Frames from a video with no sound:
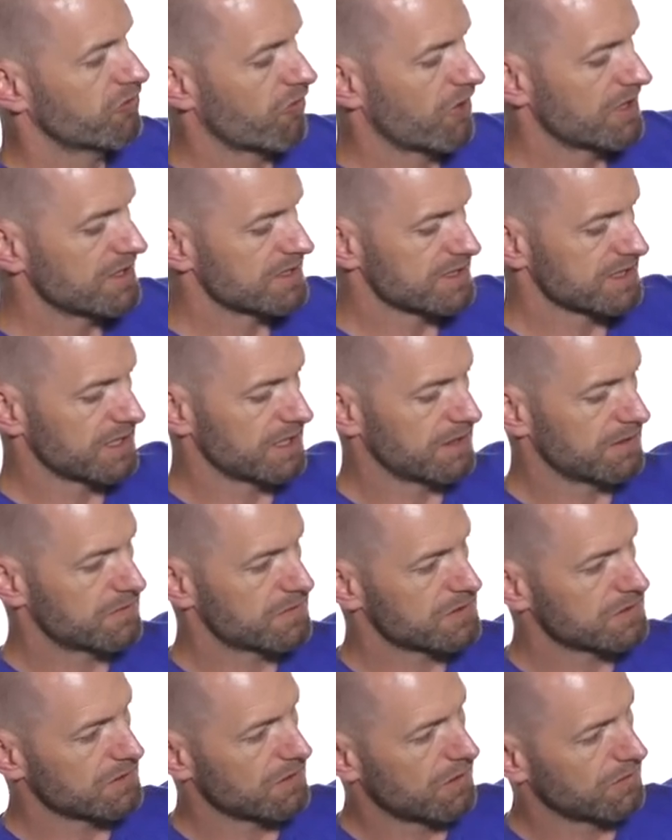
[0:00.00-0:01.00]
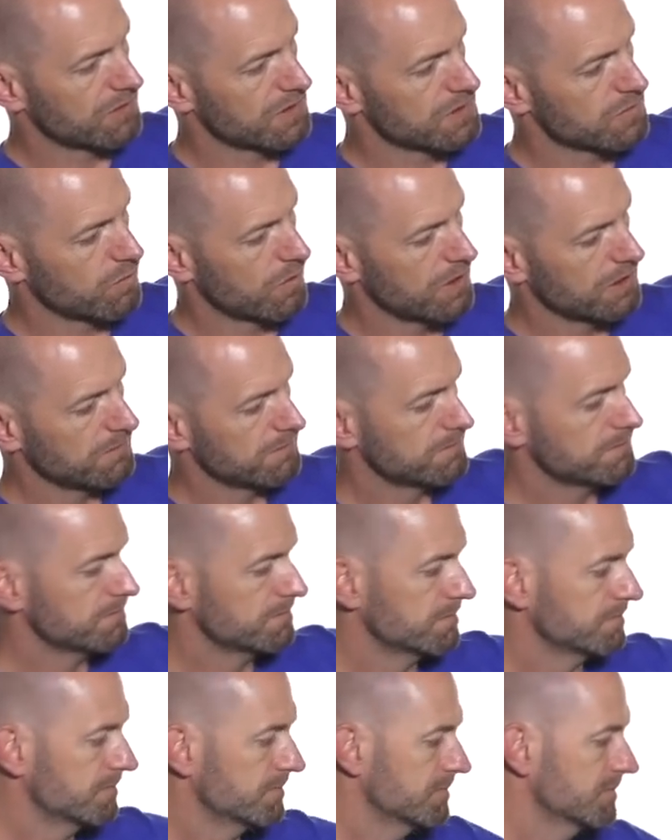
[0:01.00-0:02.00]
gray sleeves on this one.
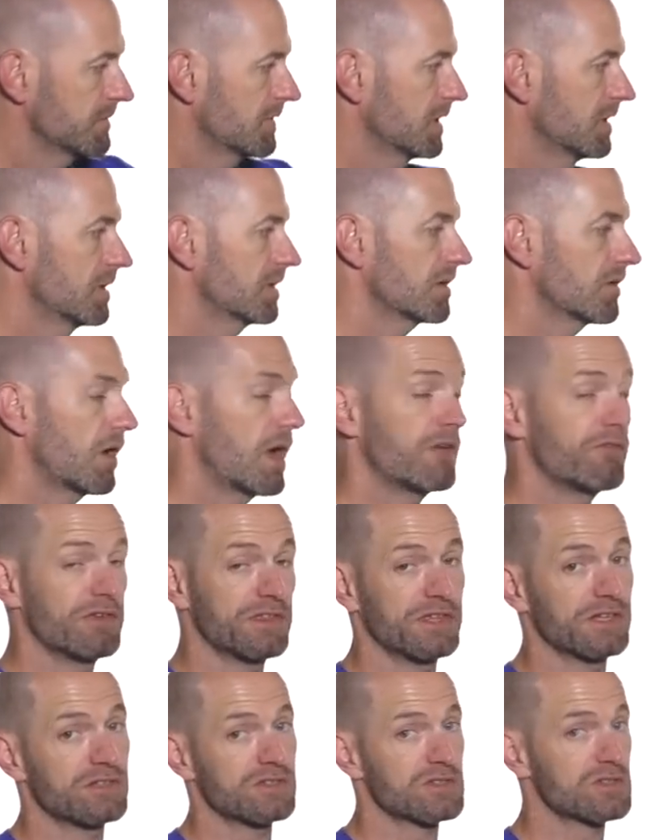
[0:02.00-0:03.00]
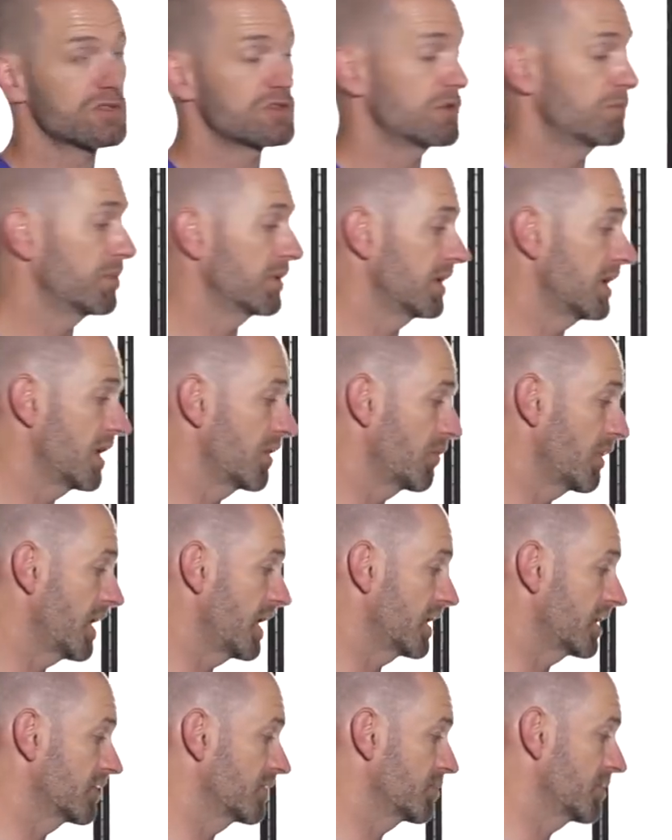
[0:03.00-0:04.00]
Everything just super
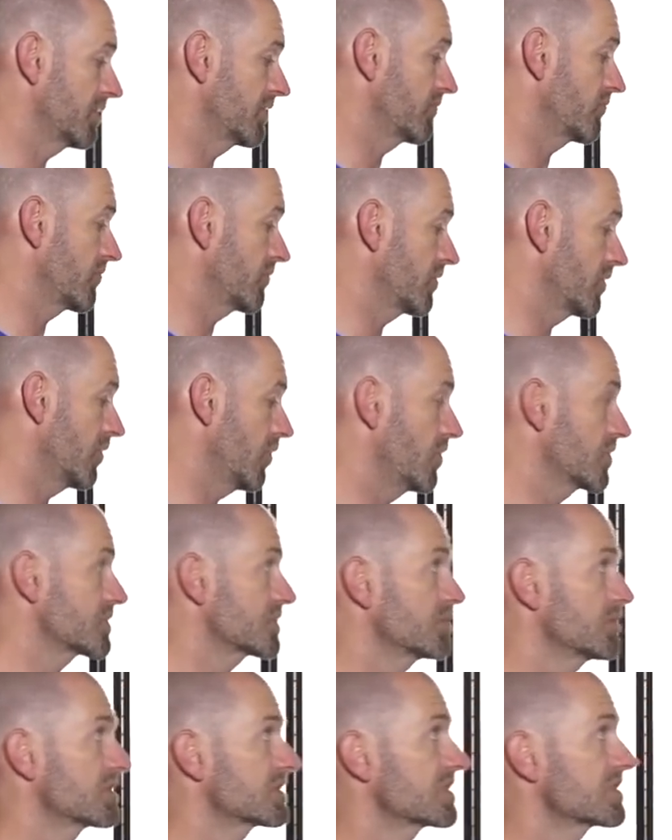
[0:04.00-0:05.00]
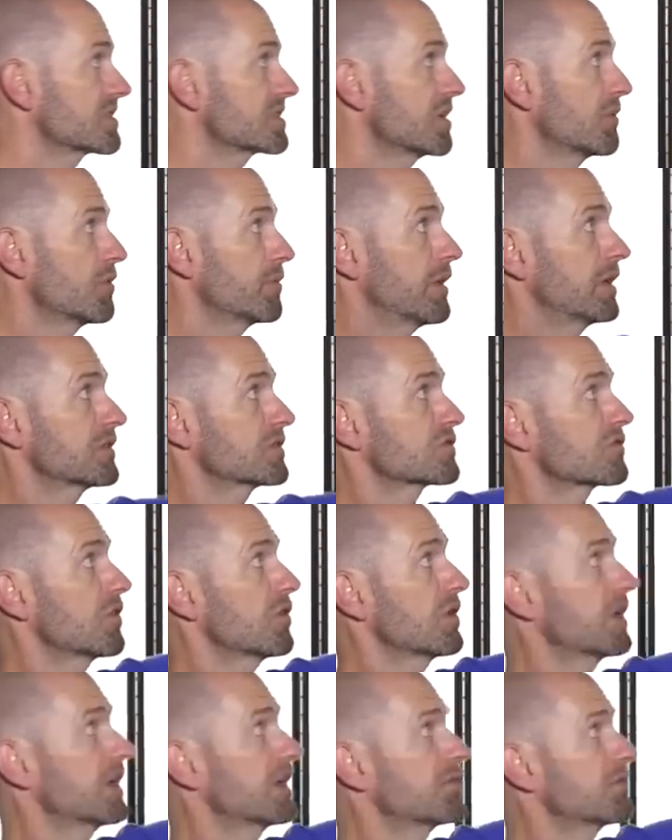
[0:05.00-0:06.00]
lightweight, going to be awesome as the summer months
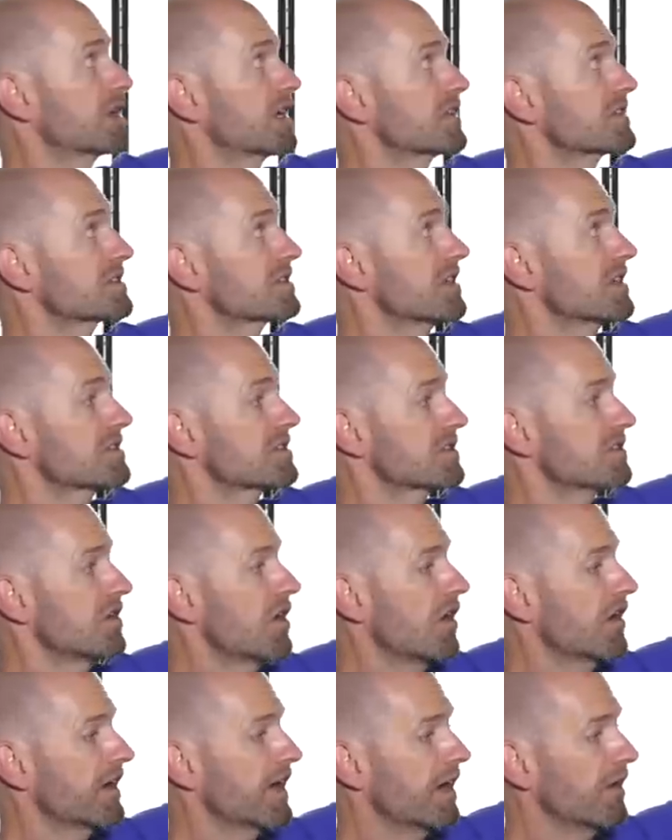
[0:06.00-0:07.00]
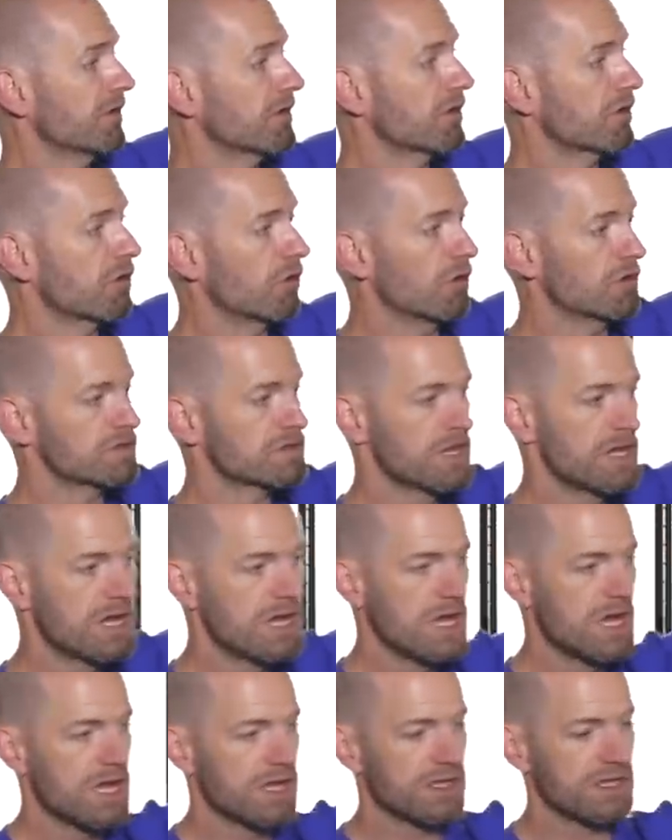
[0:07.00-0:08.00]
roll in and it gets nice and hot out on the courts.
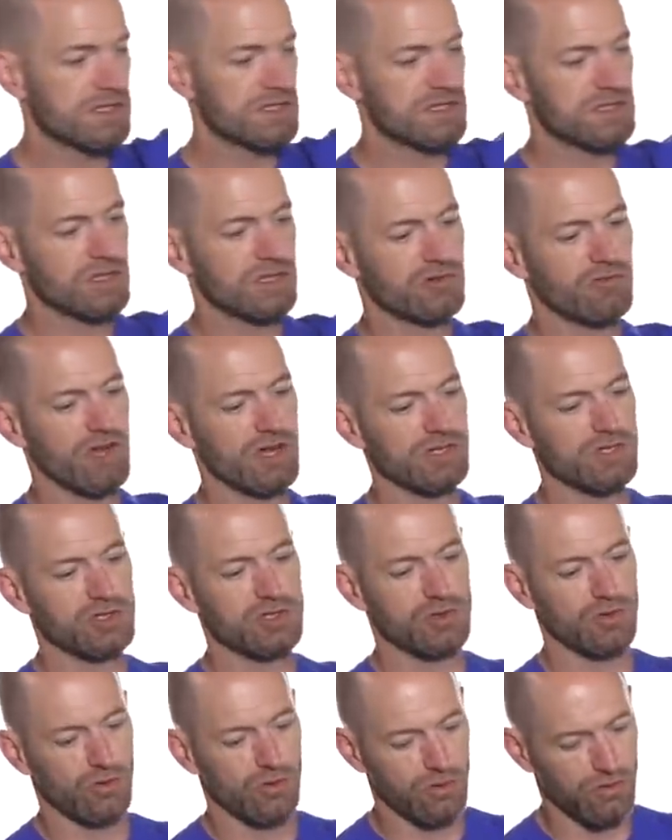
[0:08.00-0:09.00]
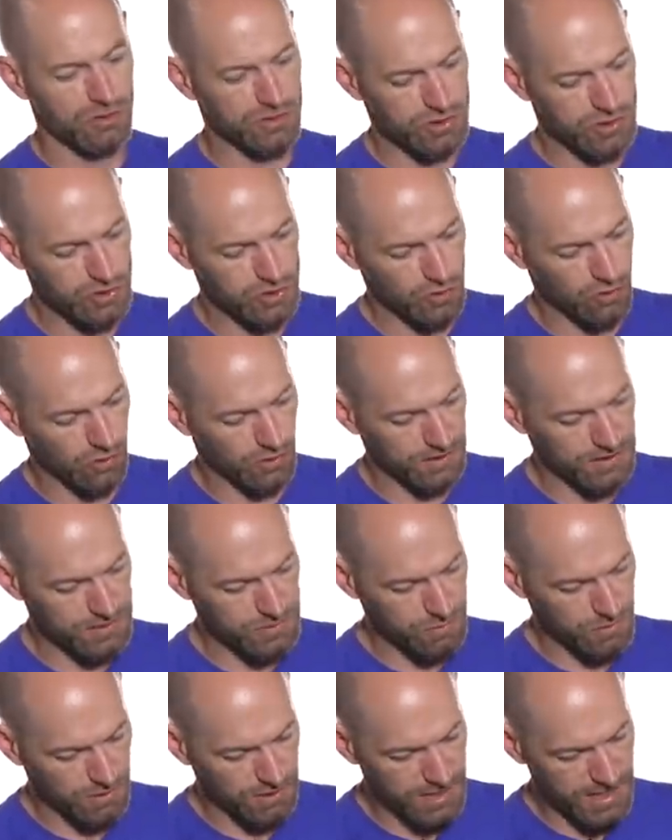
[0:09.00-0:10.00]
This is the Crenshaw short, and
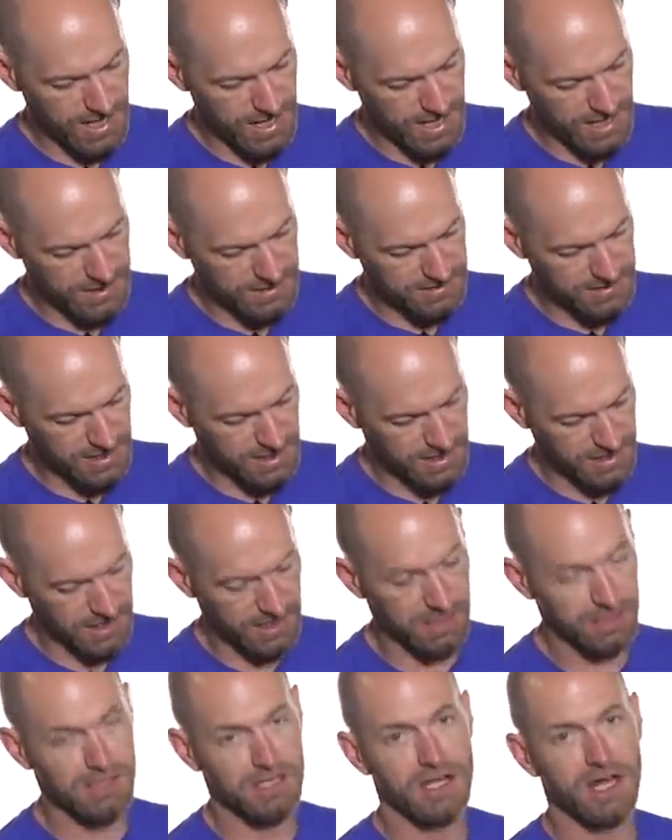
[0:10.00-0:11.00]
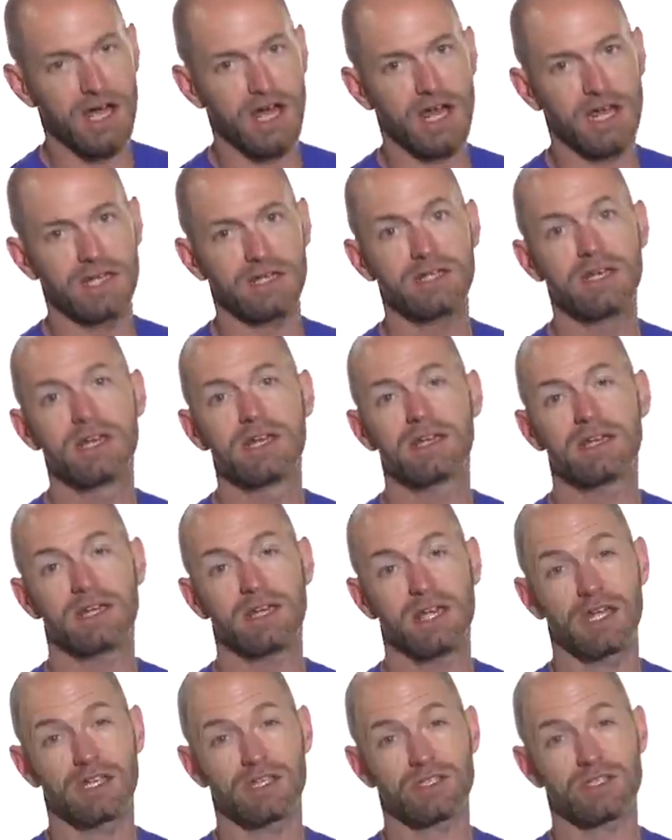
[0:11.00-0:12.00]
this one has a uh, nine
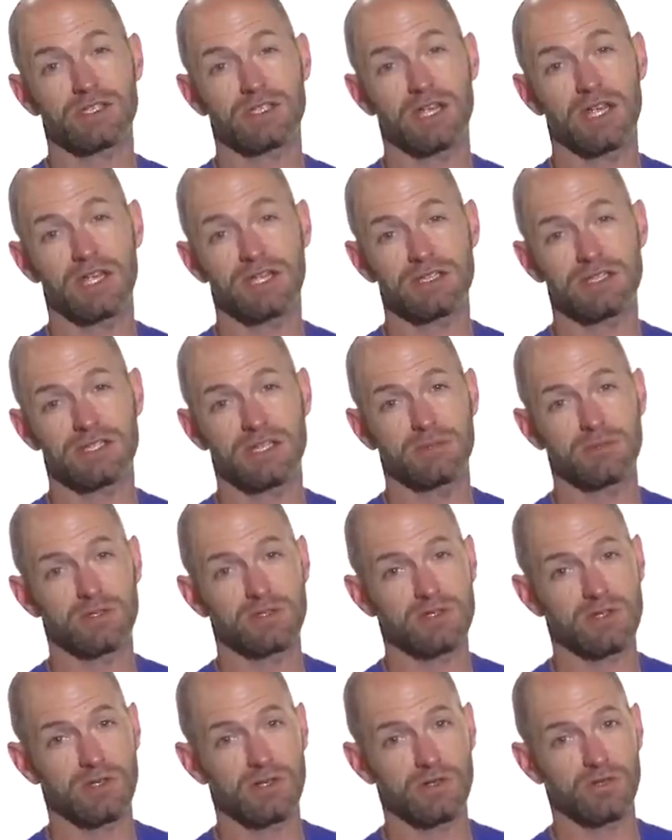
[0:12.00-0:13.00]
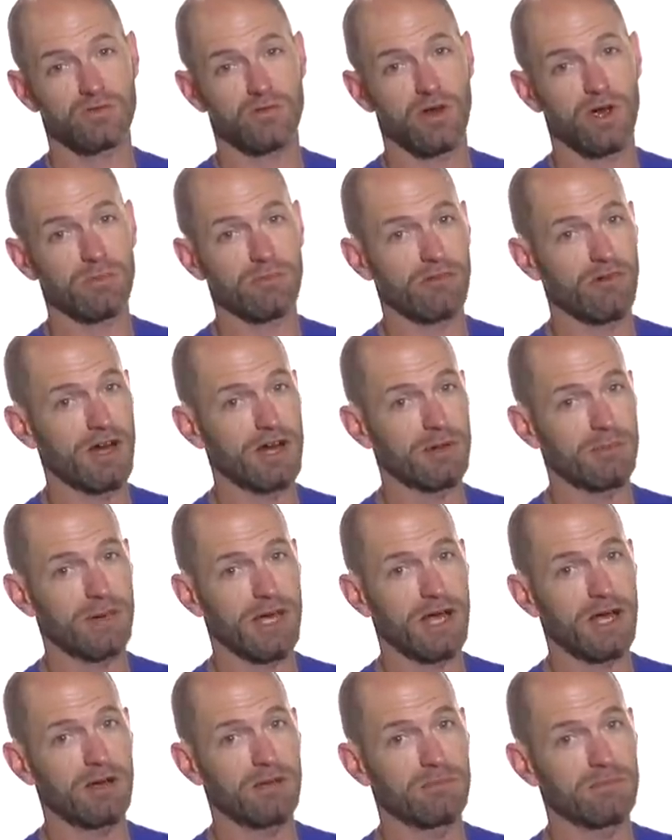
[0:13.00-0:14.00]
inch inseam, so it's going to drop right
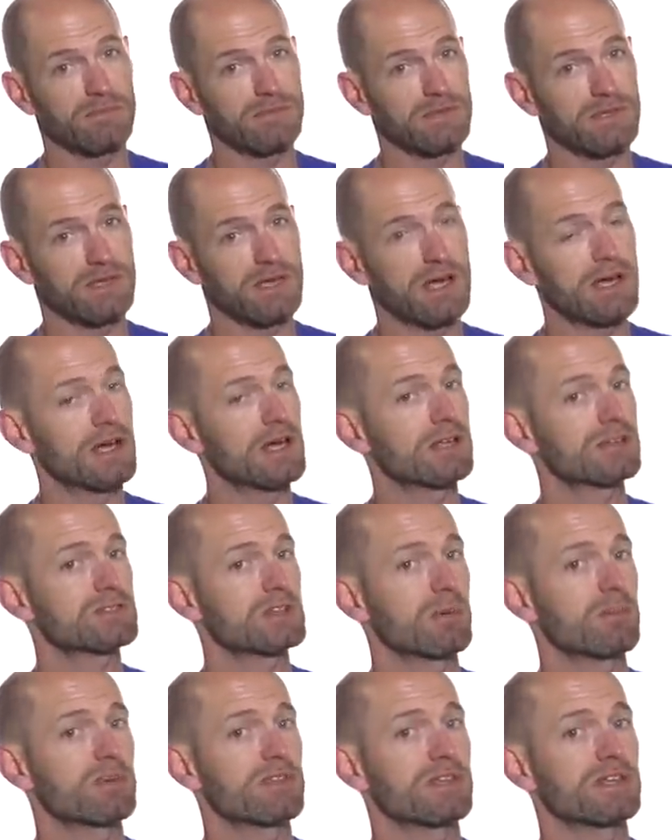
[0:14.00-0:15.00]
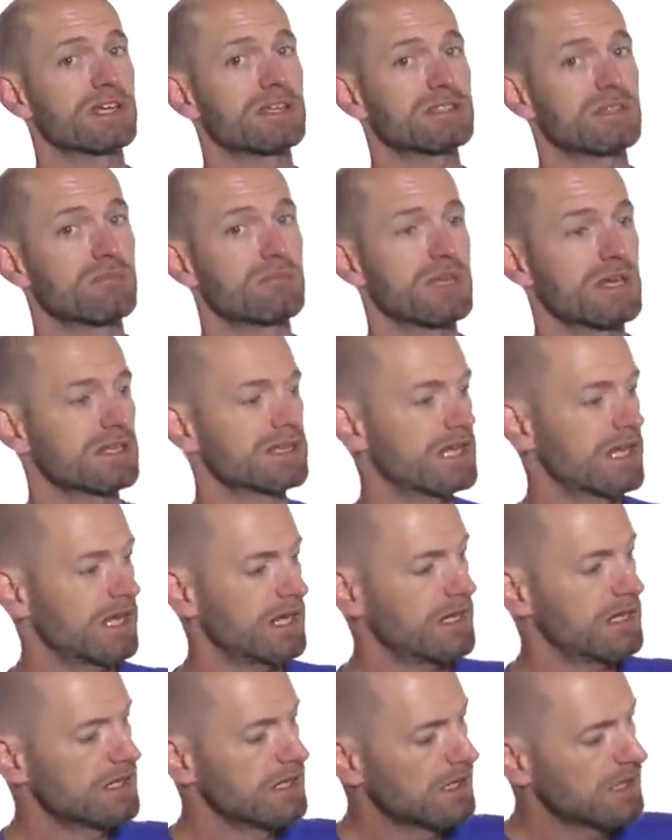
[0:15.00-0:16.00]
about uh, top of the knee to mid
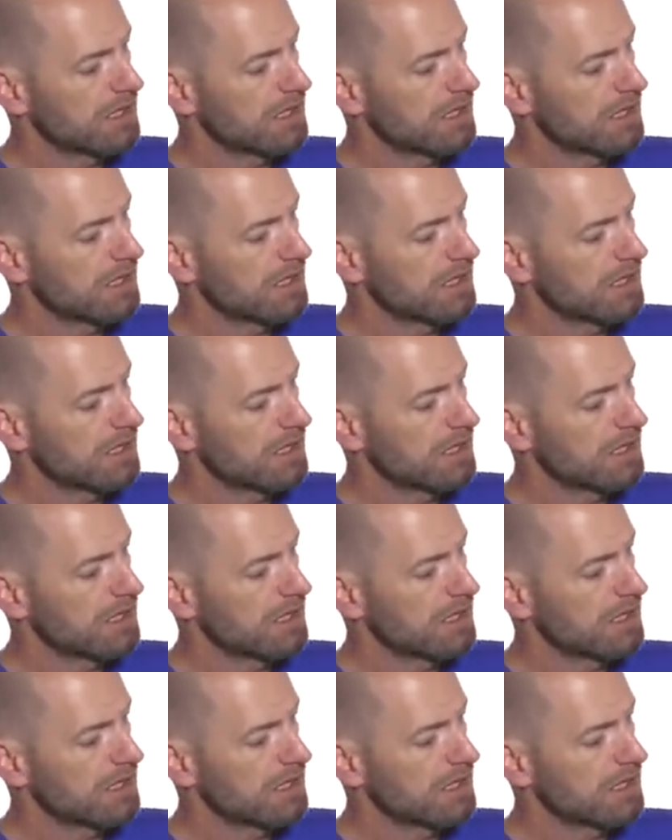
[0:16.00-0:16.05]
knee.